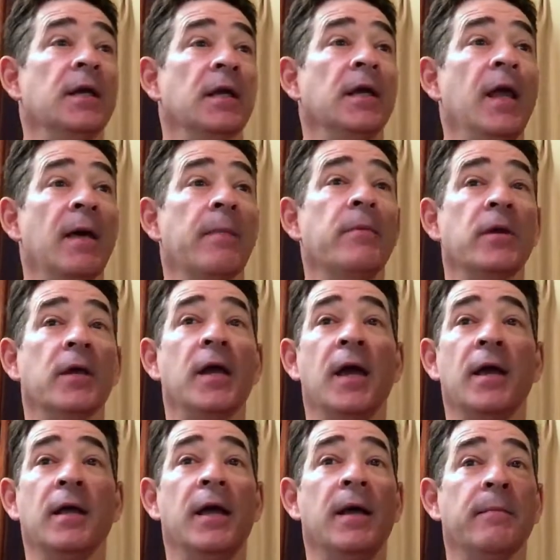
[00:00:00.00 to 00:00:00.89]
And am
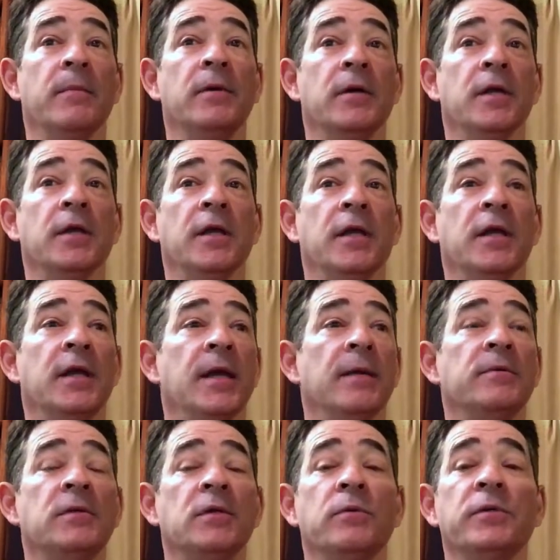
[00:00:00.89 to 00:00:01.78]
I going to get an
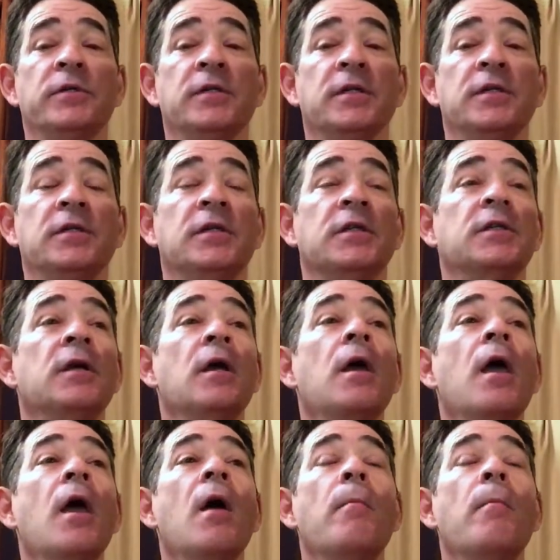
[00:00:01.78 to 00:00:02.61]
absolute resistance?